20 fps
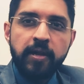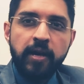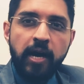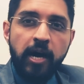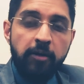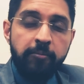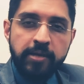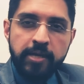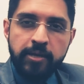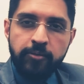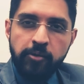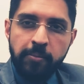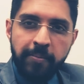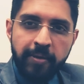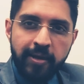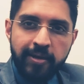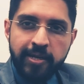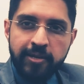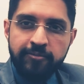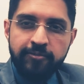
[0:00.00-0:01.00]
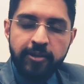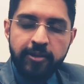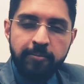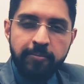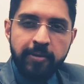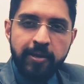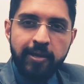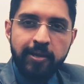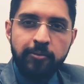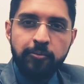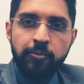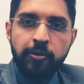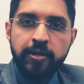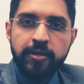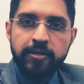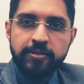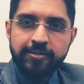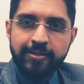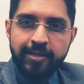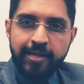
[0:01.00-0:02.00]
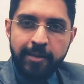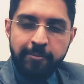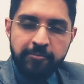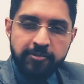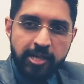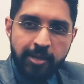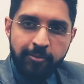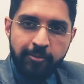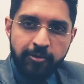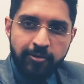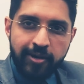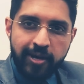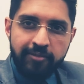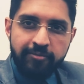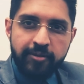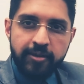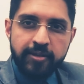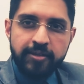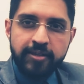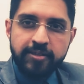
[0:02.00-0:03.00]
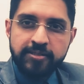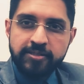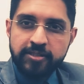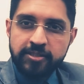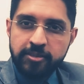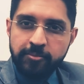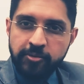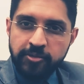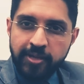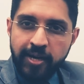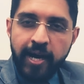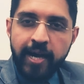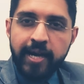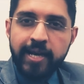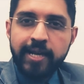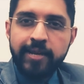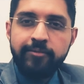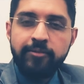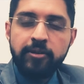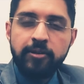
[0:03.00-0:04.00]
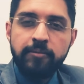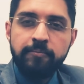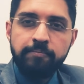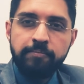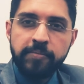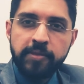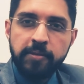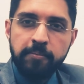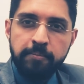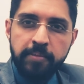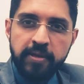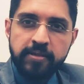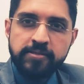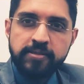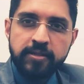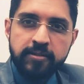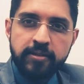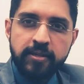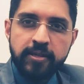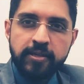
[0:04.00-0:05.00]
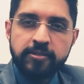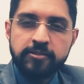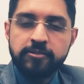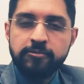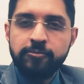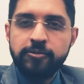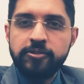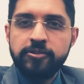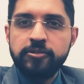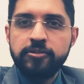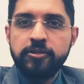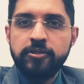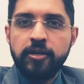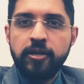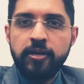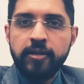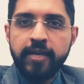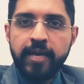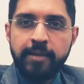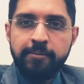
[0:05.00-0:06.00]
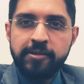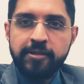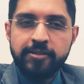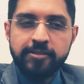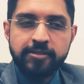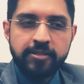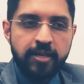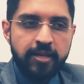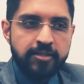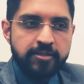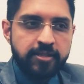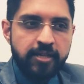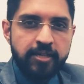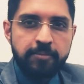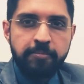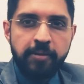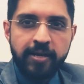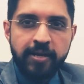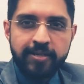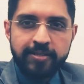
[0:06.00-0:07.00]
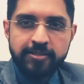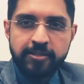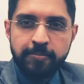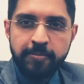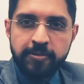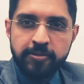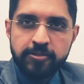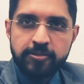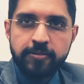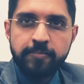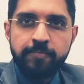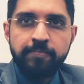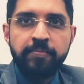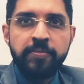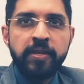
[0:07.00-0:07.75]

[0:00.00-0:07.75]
How many were male and female? What is the demographic? These are some of the high level basic things which can be discussed under participants.